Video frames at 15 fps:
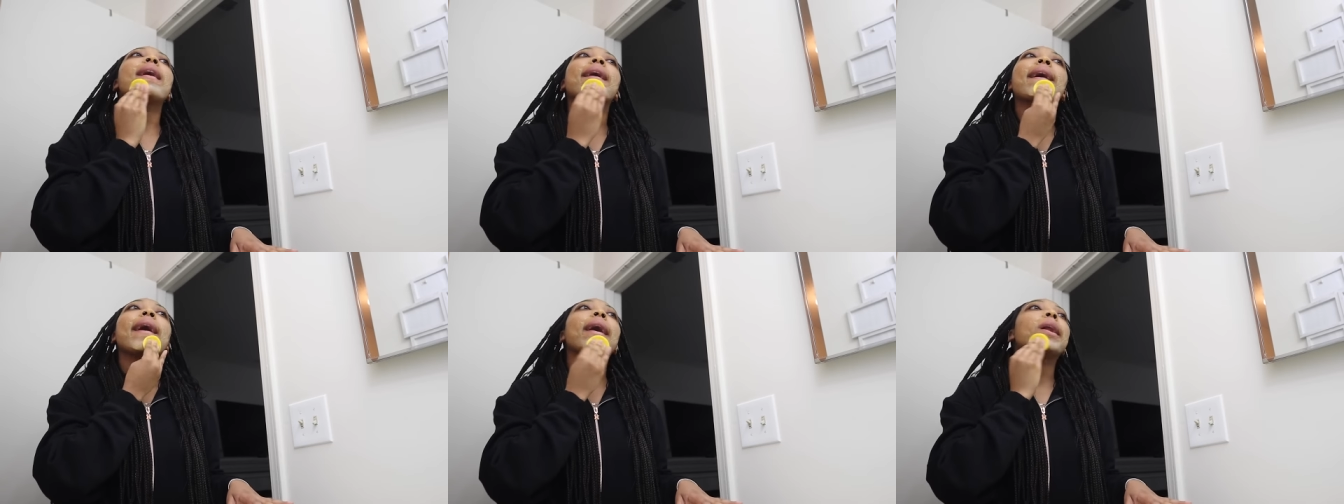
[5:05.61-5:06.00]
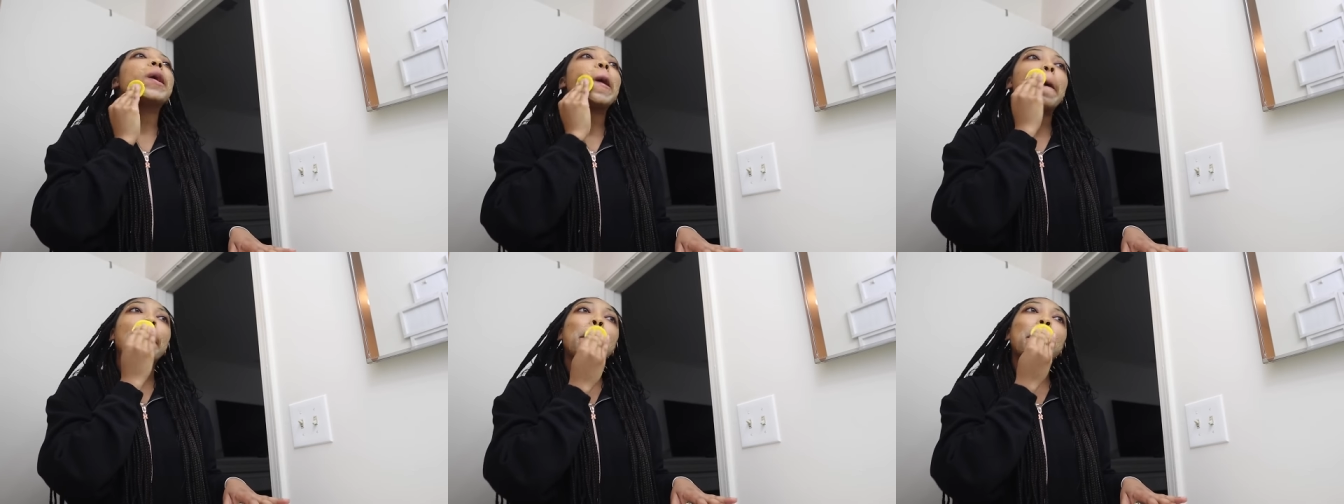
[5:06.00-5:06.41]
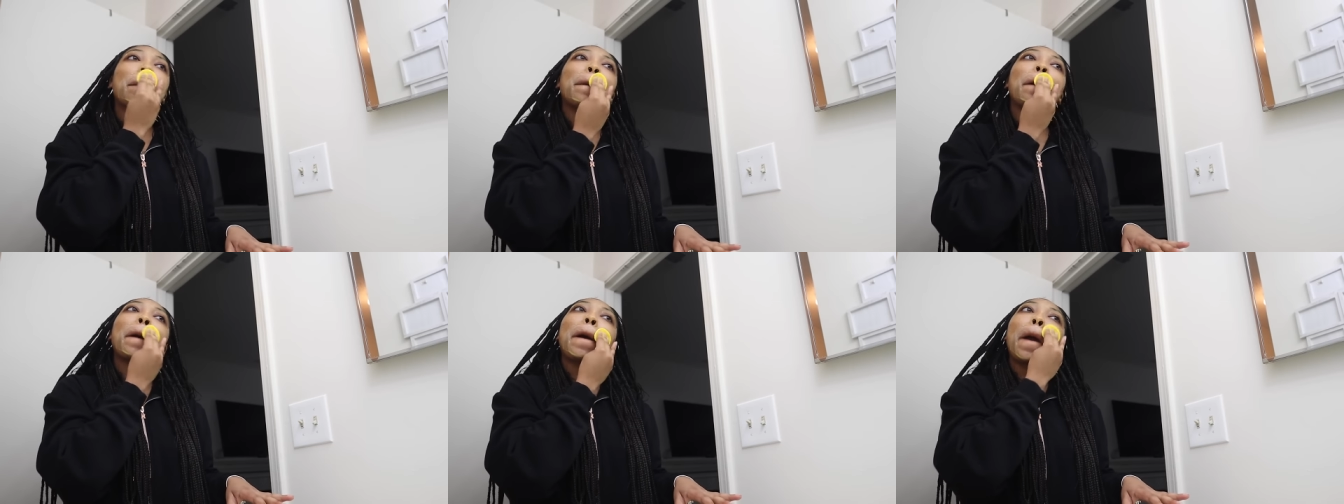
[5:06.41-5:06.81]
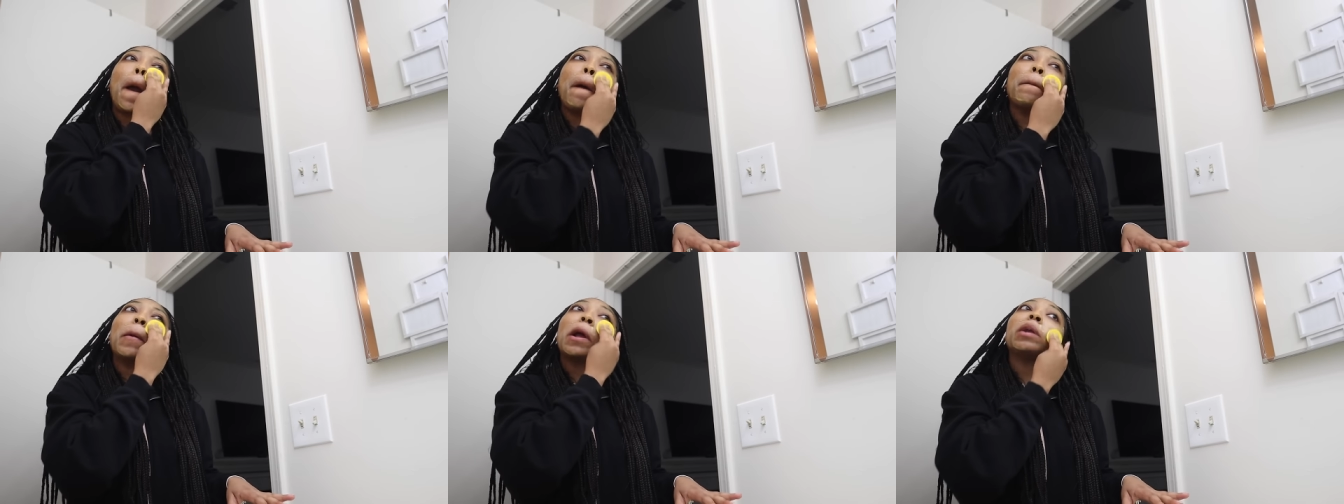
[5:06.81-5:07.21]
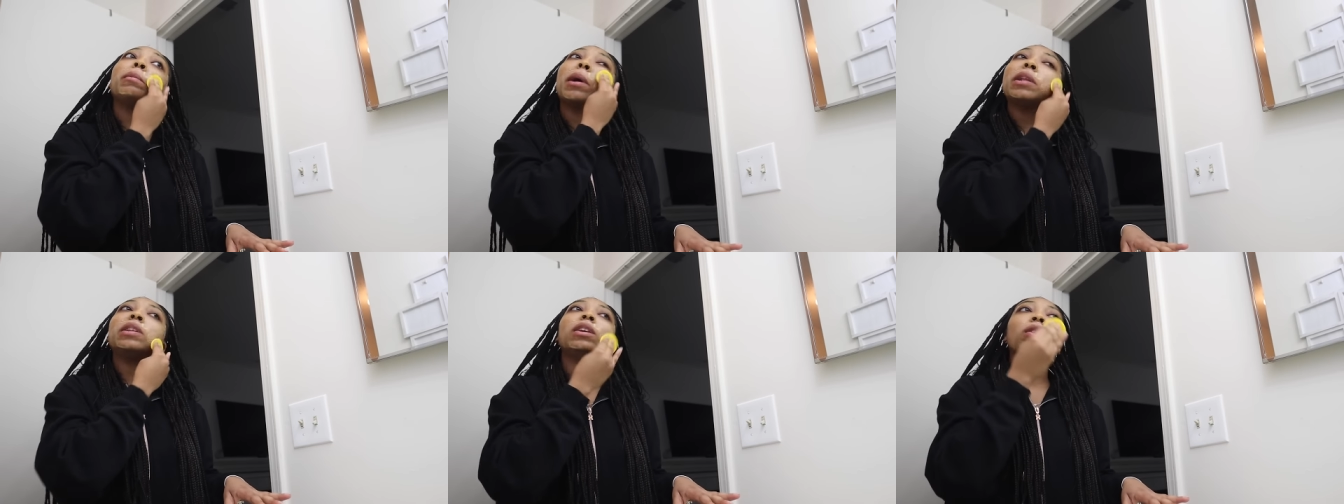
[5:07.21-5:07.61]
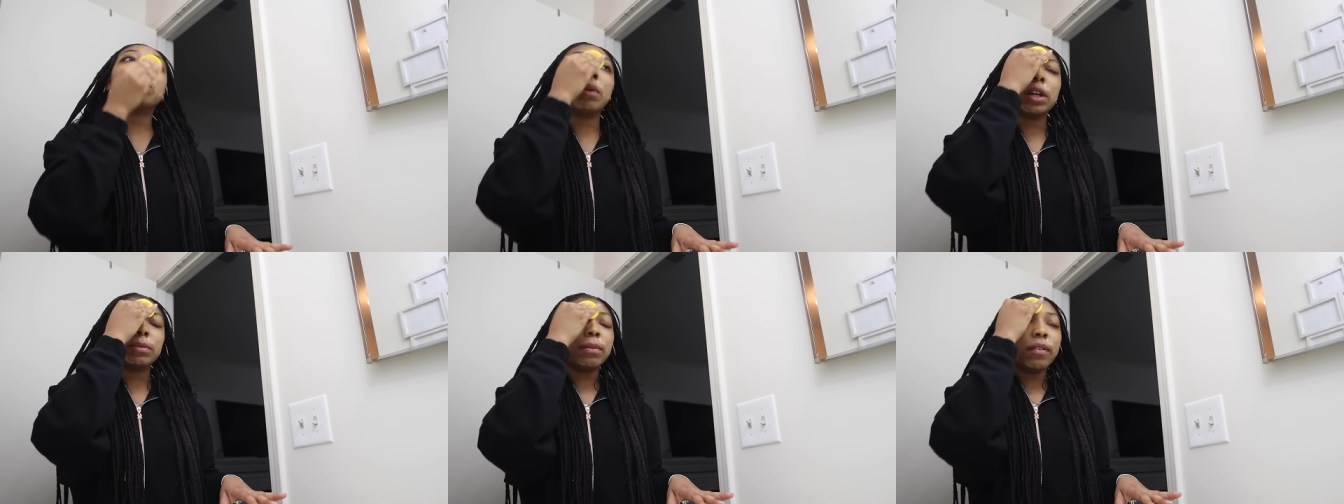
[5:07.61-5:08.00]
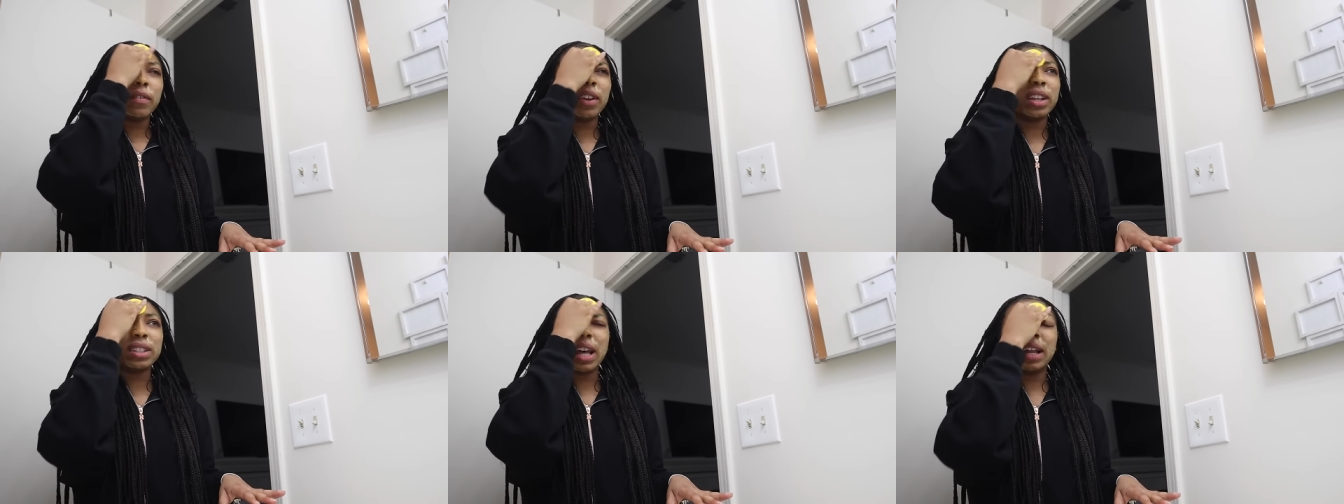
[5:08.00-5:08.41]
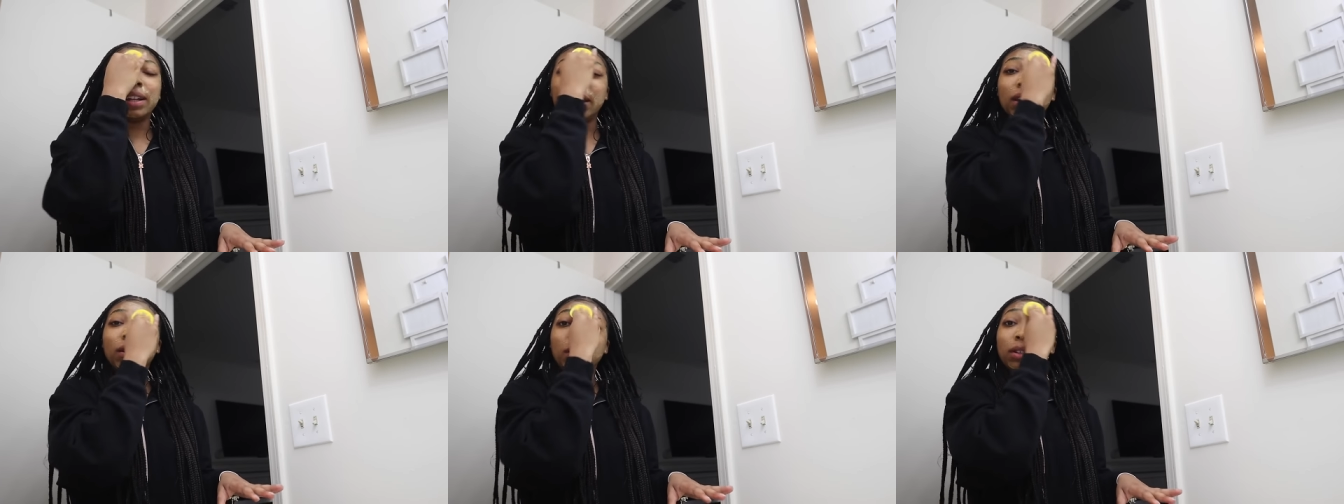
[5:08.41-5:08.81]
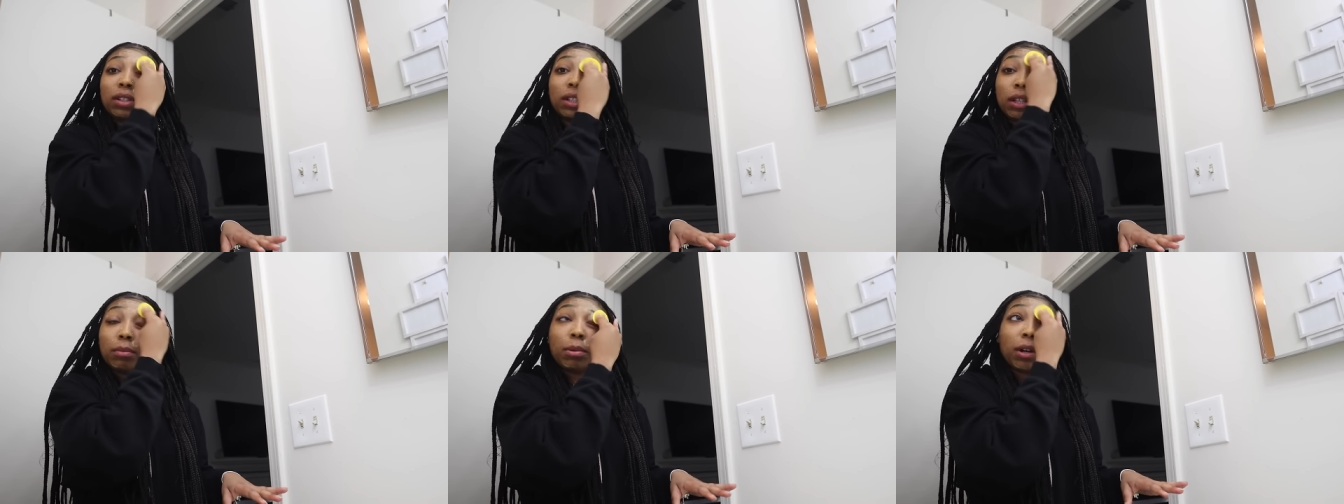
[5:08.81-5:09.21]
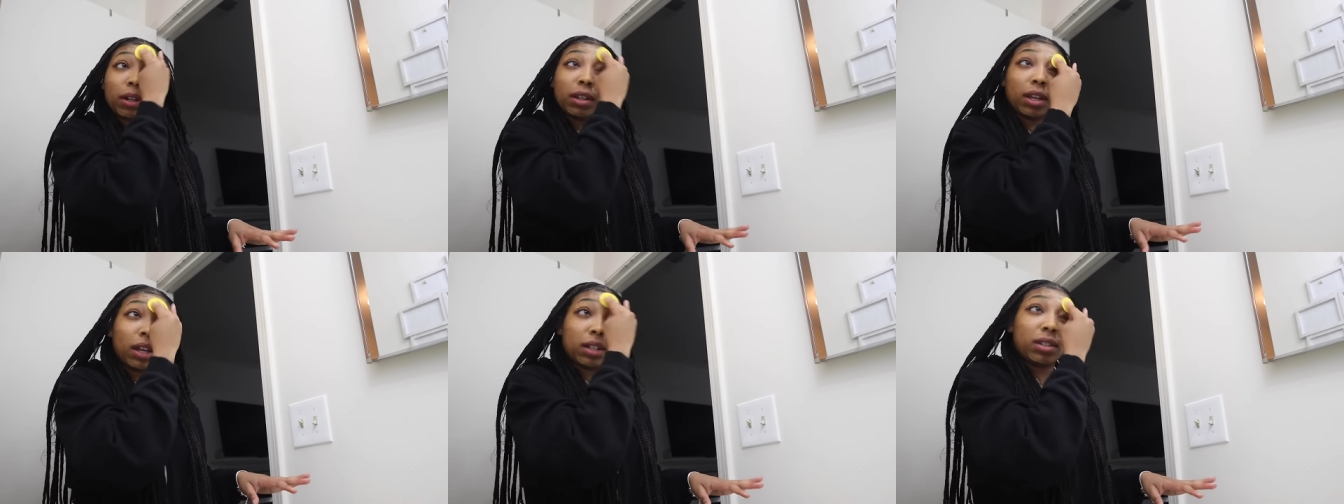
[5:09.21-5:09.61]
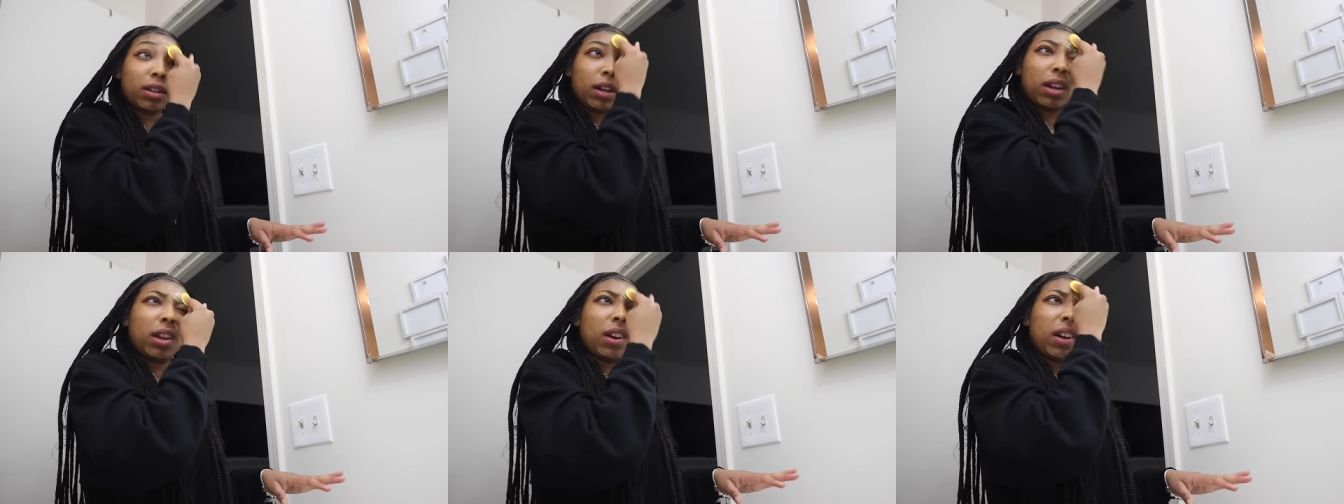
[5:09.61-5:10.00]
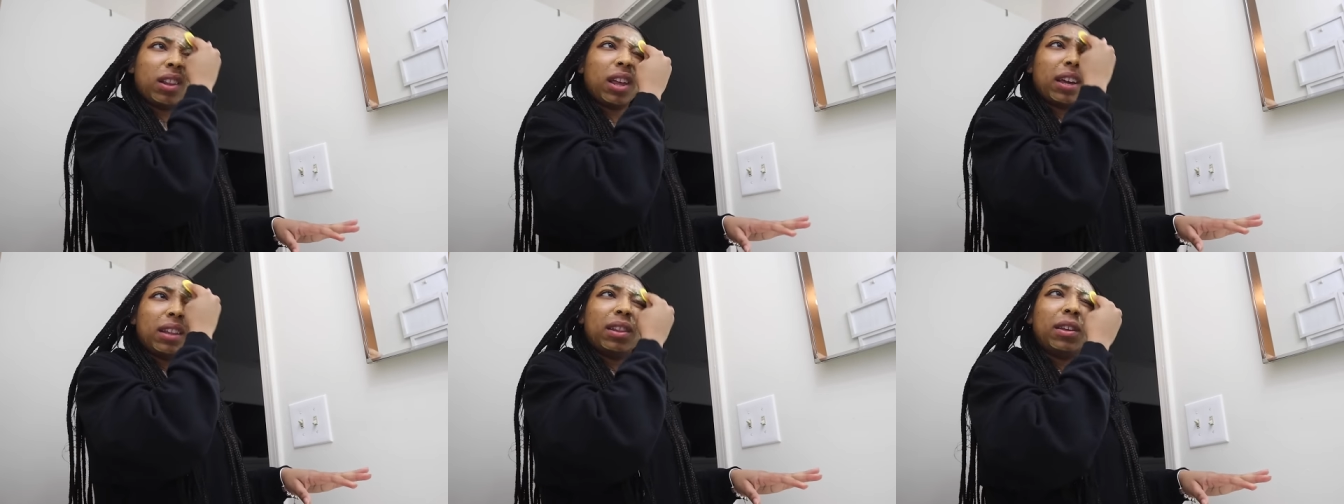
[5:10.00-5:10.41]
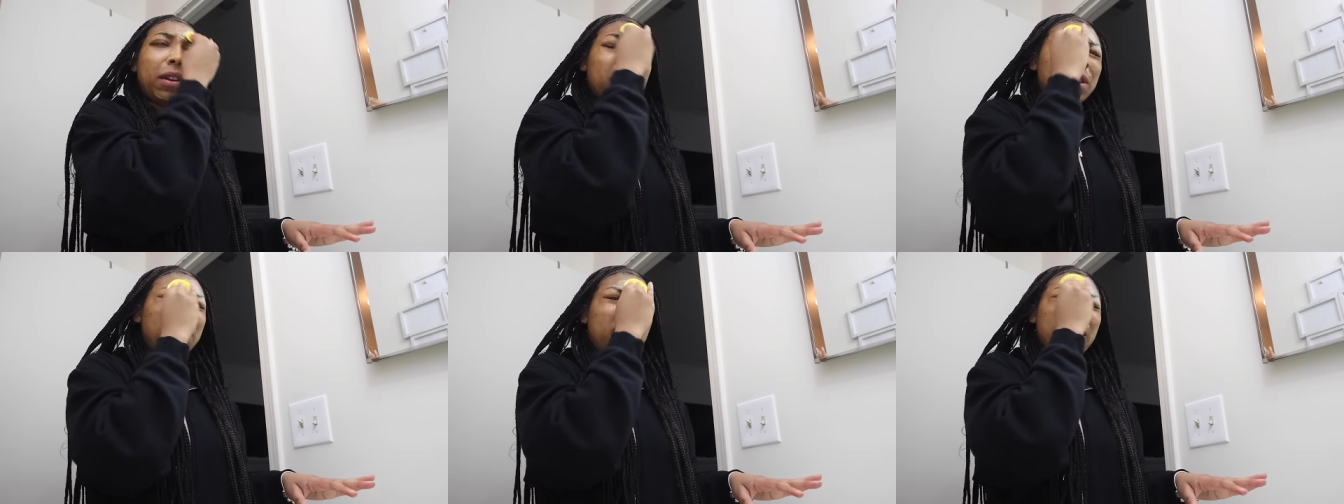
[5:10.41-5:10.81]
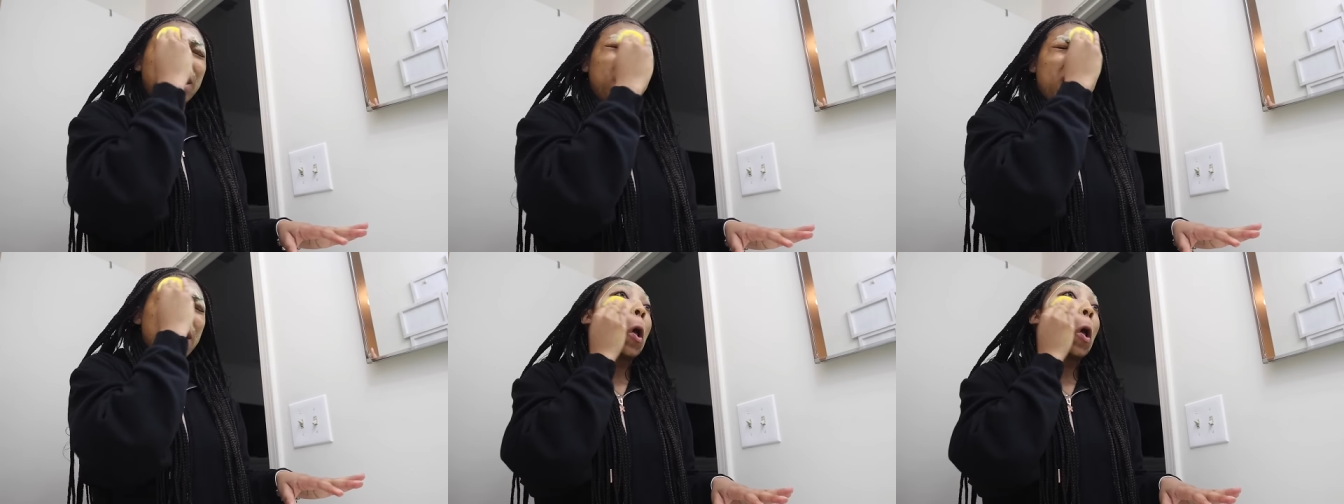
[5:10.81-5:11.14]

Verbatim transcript: I got up, I brushed my teeth, washed my face. I did go to sleep early yesterday, y'all, like literally.